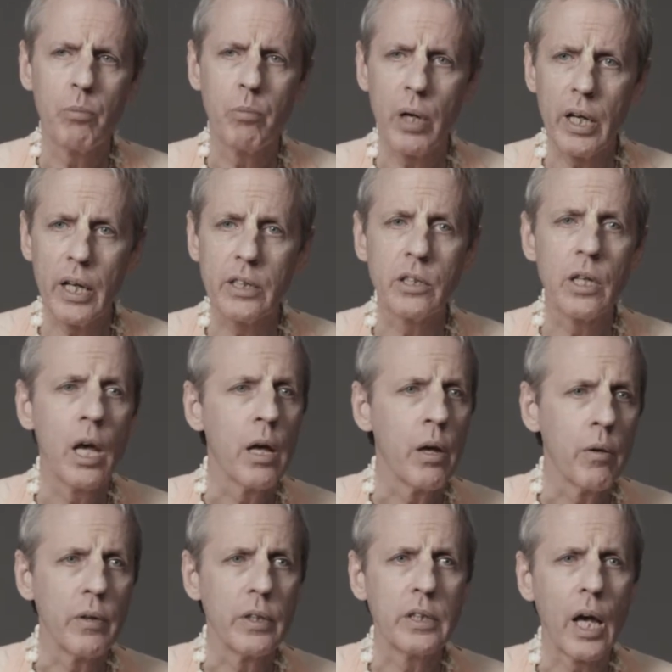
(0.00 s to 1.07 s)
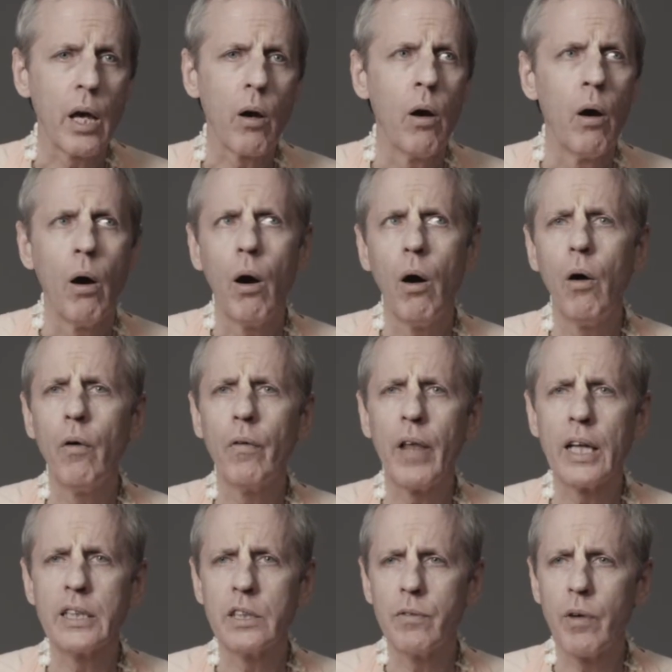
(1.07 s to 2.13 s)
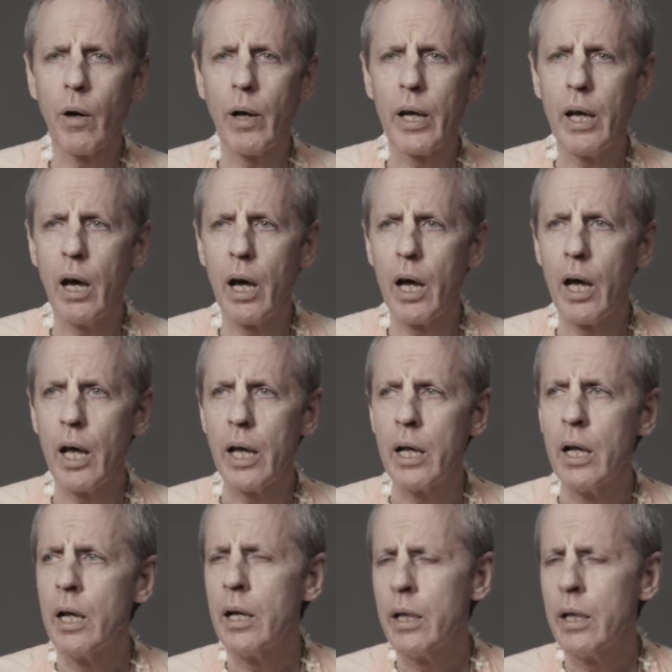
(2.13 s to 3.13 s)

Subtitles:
But it's when you say, oh, that's very high.